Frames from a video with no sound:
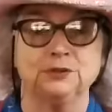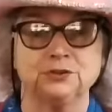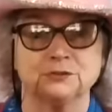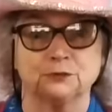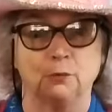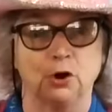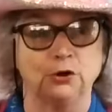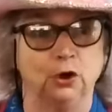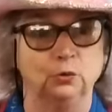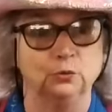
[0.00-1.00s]
inches from our
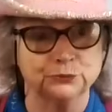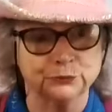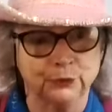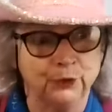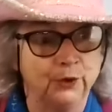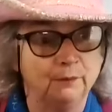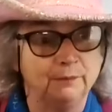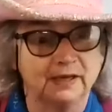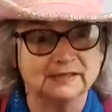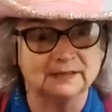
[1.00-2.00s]
nose
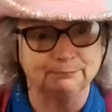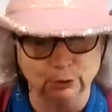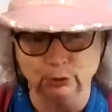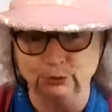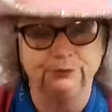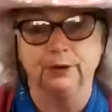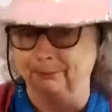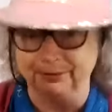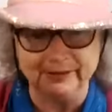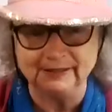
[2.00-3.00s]
because it blew
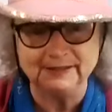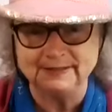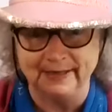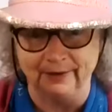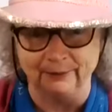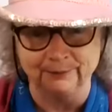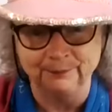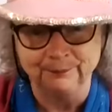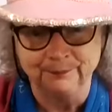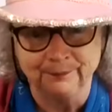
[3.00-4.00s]
completely down.
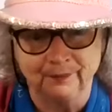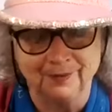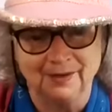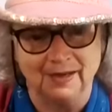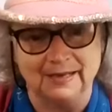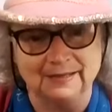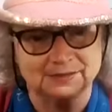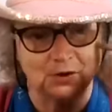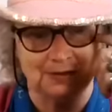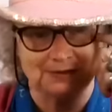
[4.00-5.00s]
And
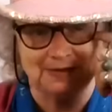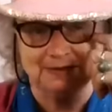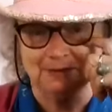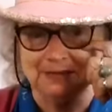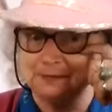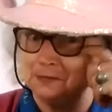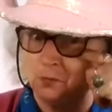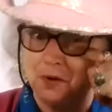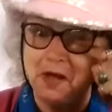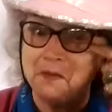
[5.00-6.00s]
so I said to my
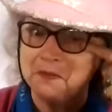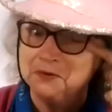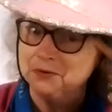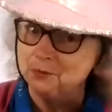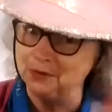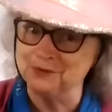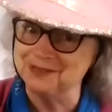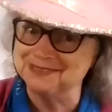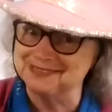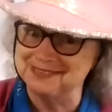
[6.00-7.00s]
husband, Well, you're the one who
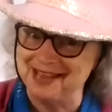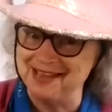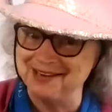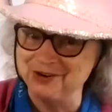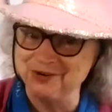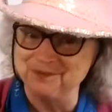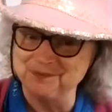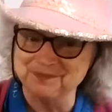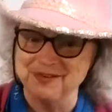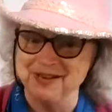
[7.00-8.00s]
wanted to stay here
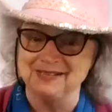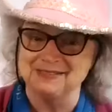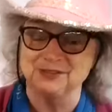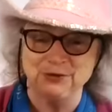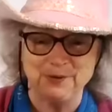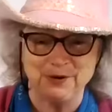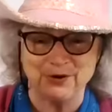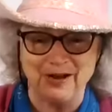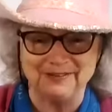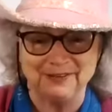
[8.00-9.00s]
tonight. So you better
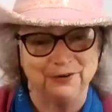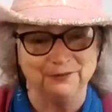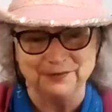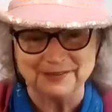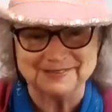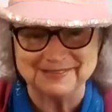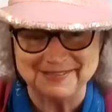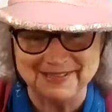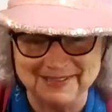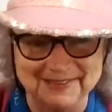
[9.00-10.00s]
go out there and fix the
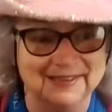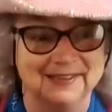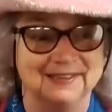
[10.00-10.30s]
tent.